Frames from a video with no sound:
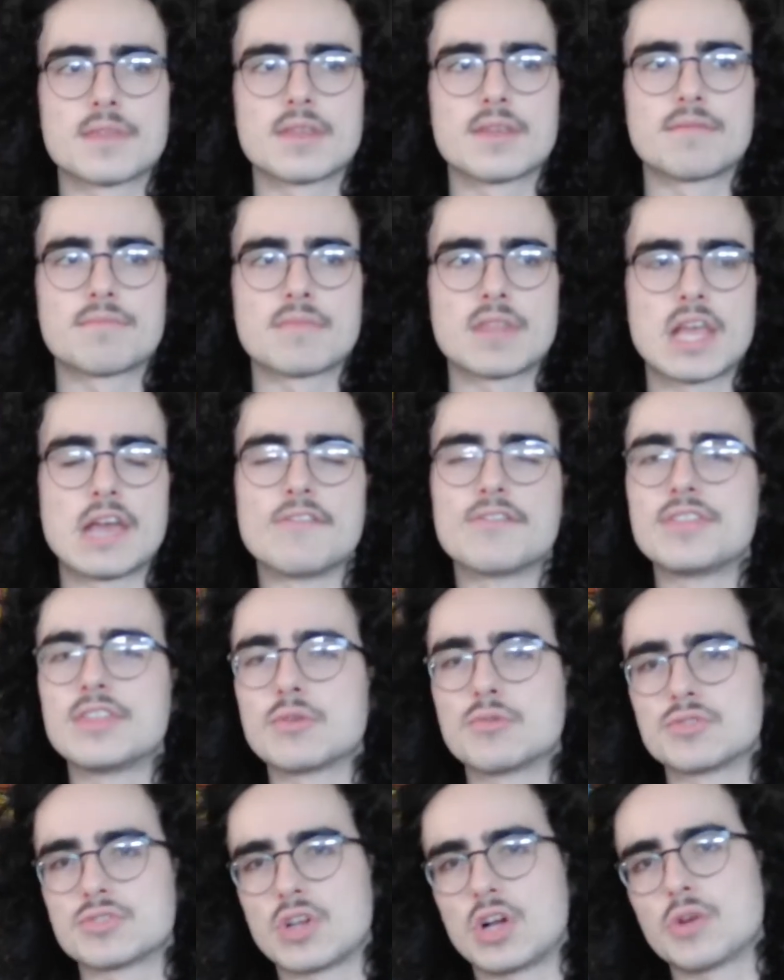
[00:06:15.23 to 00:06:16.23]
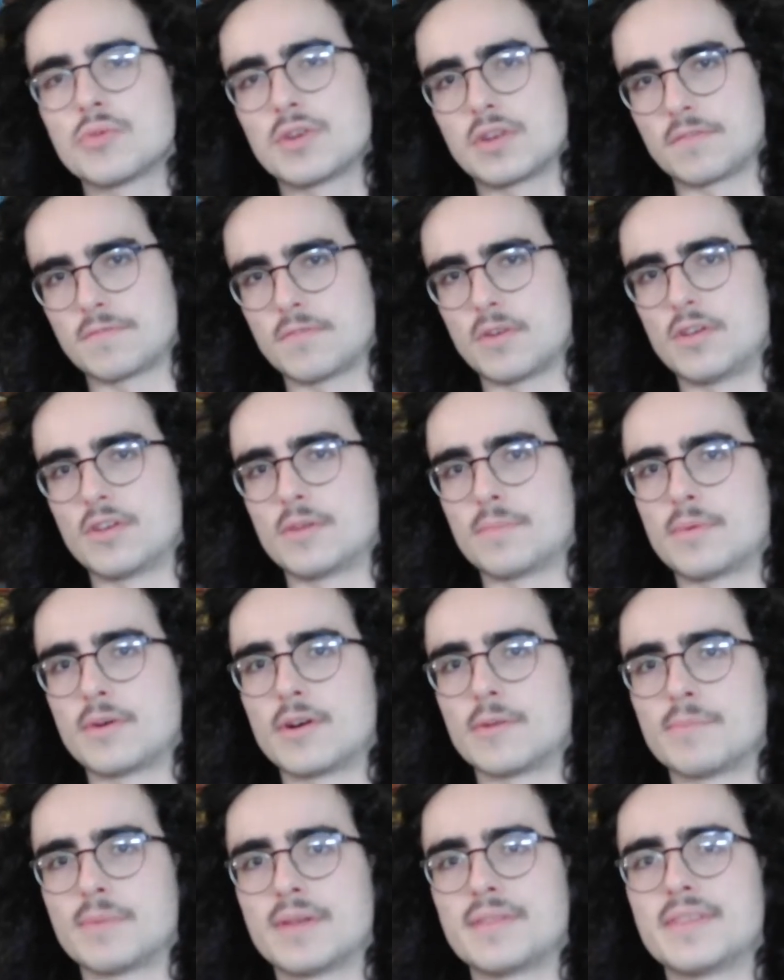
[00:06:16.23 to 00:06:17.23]
Everything was already falling apart by
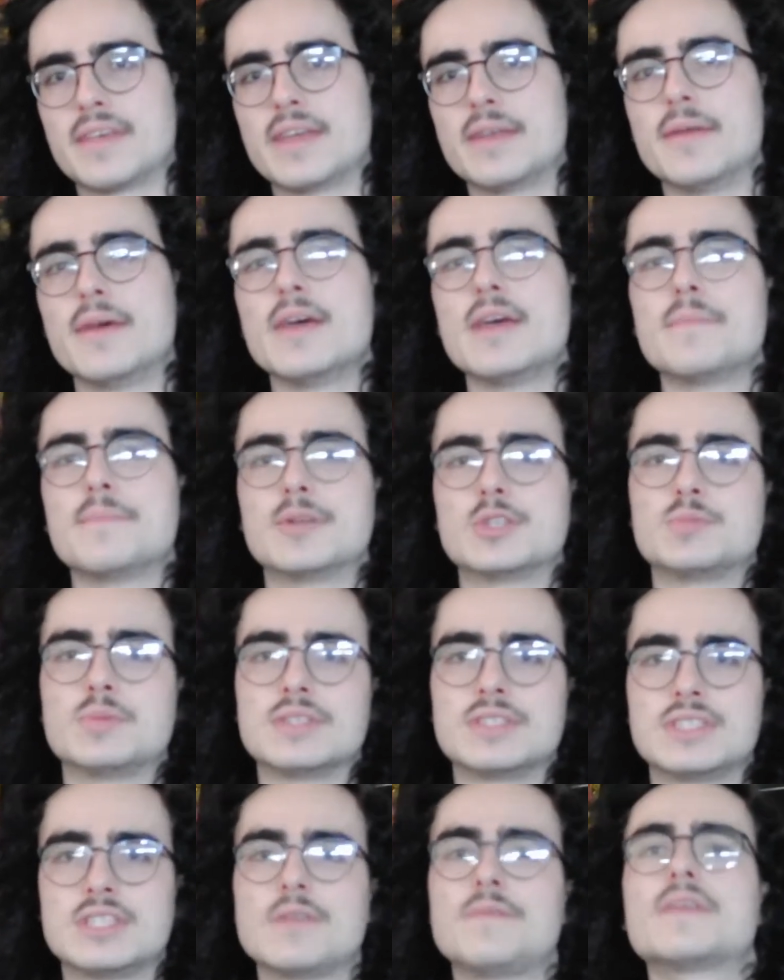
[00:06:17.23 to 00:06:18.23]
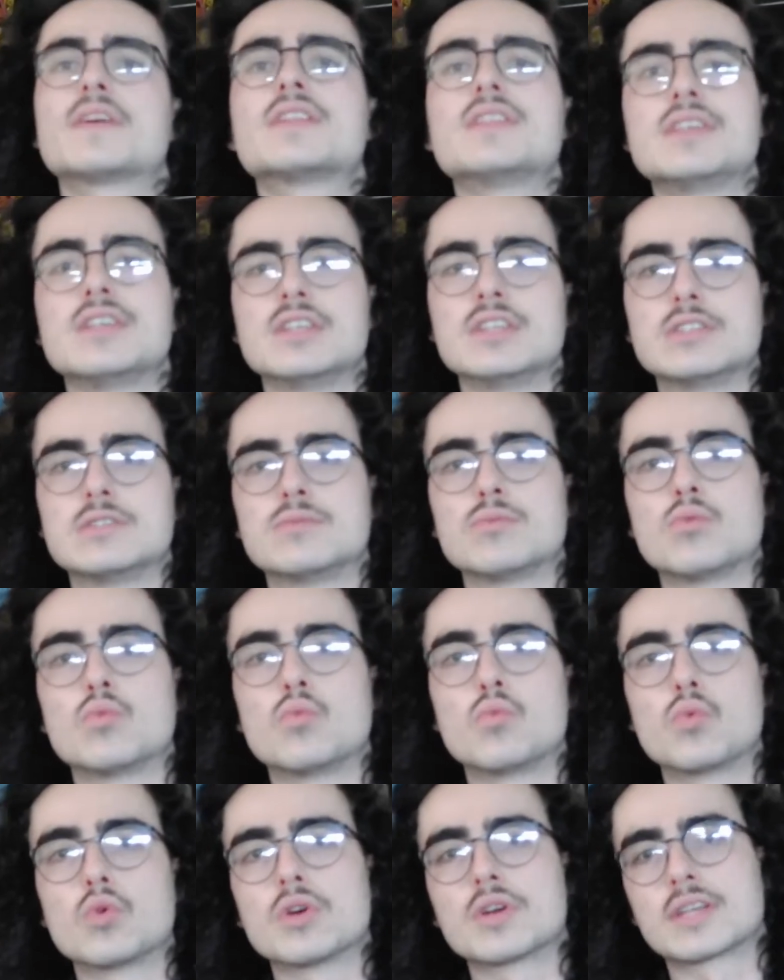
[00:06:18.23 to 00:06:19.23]
then, but specifically his
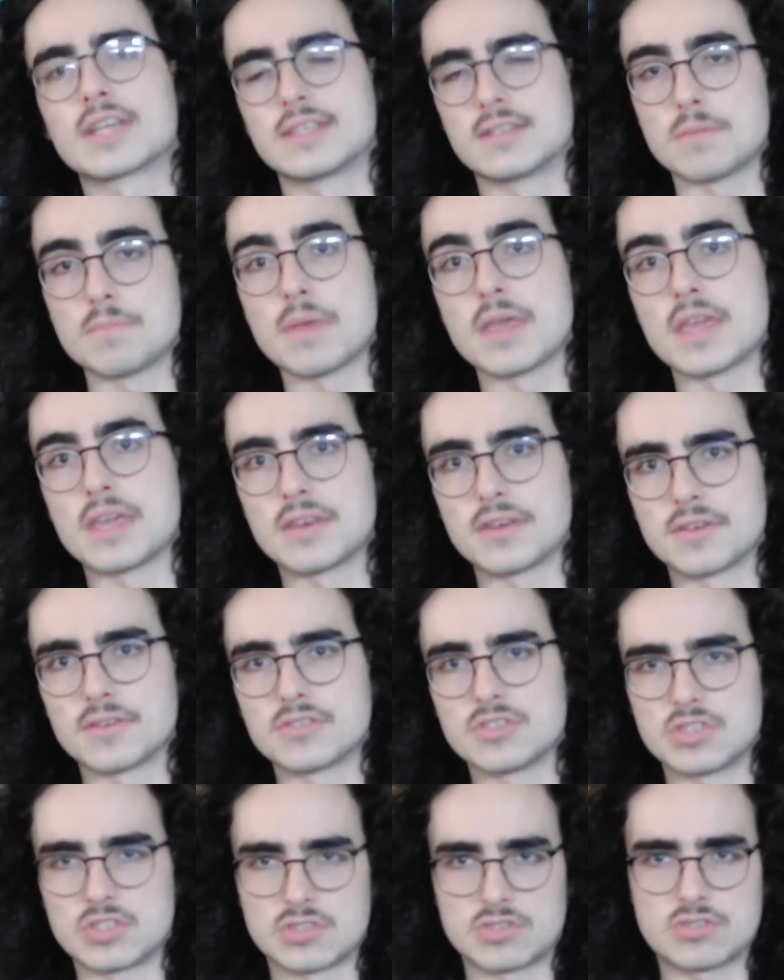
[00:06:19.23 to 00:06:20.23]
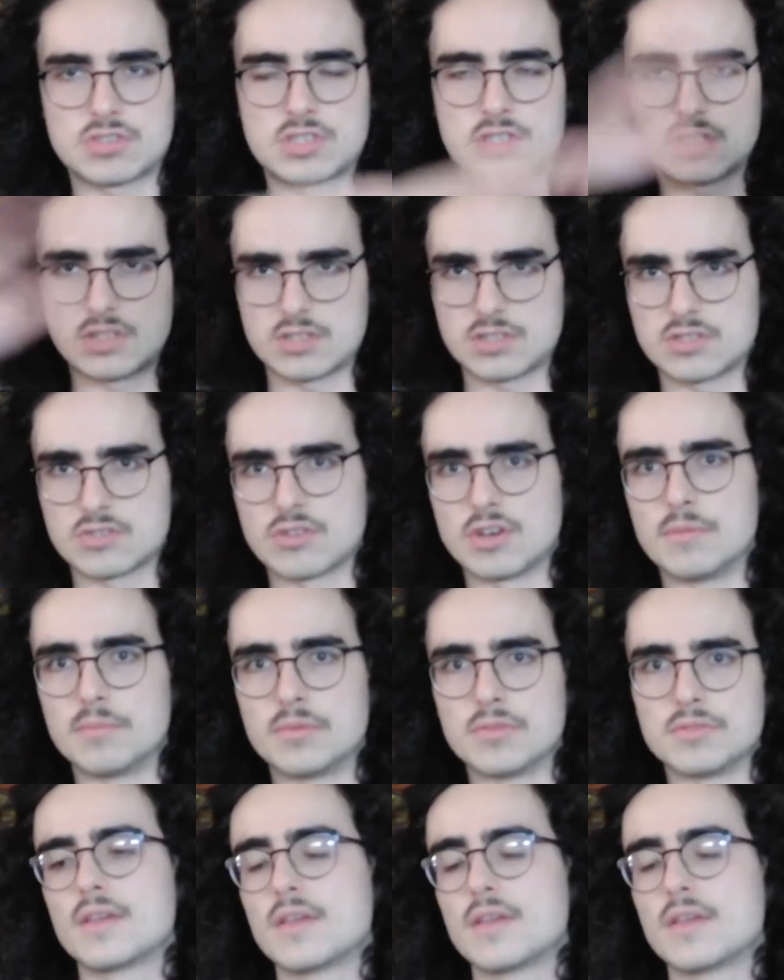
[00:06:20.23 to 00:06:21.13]
work as a painter just crumbled.